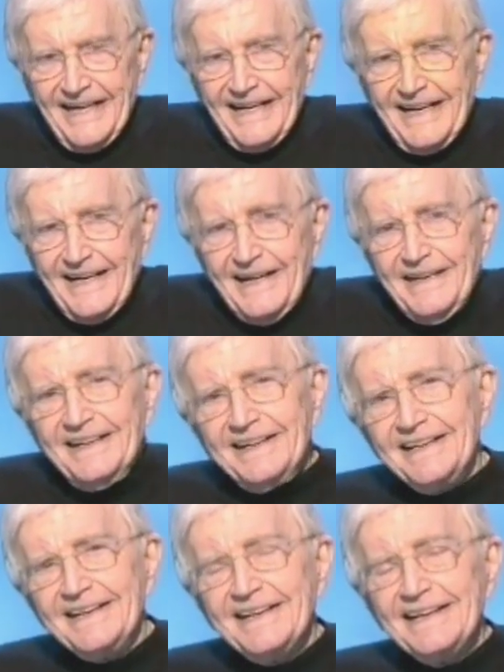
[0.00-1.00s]
Uh,
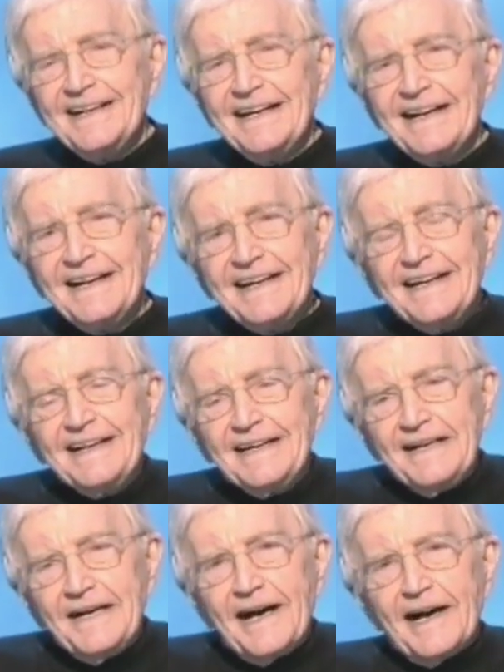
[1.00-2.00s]

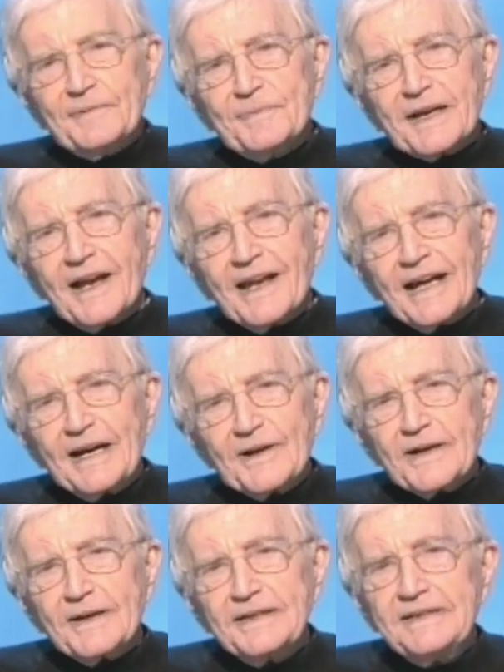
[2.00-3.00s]
I've been allowed
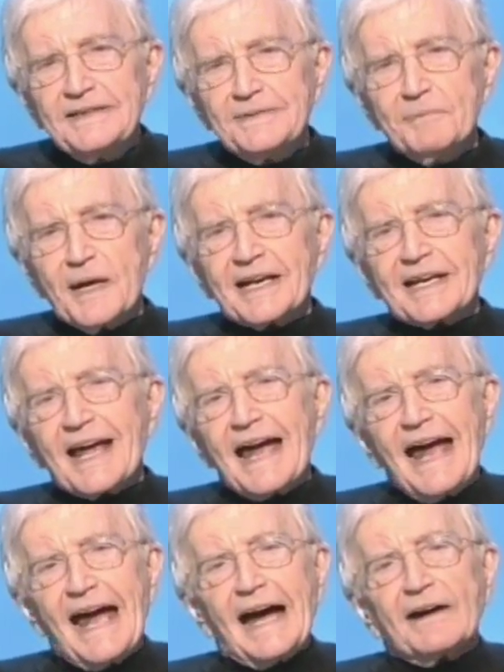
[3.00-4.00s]
a minute and a
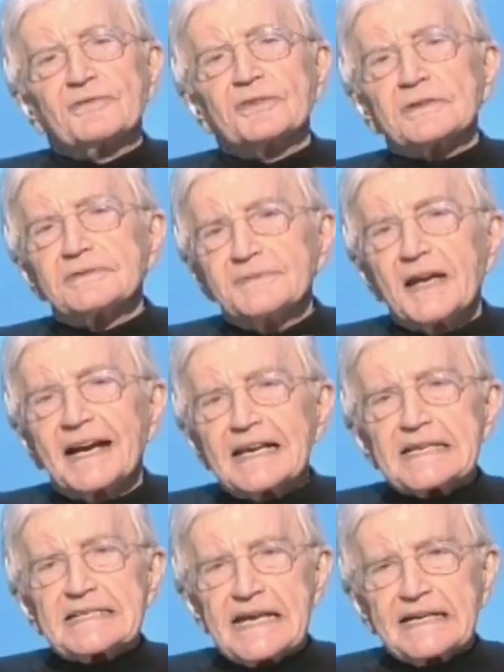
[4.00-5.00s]
half of
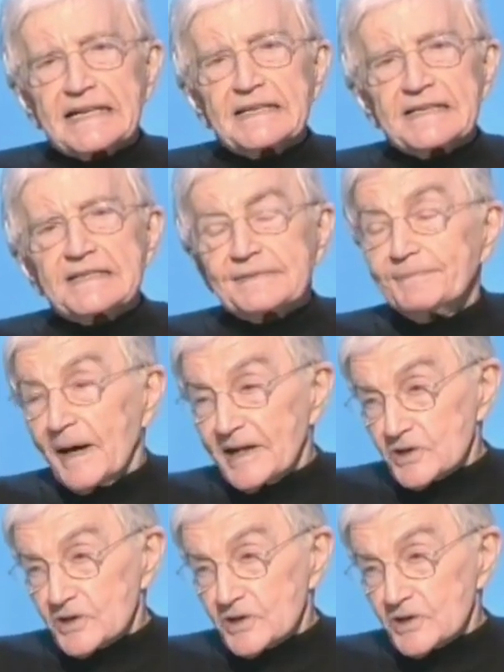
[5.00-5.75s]
90 seconds, my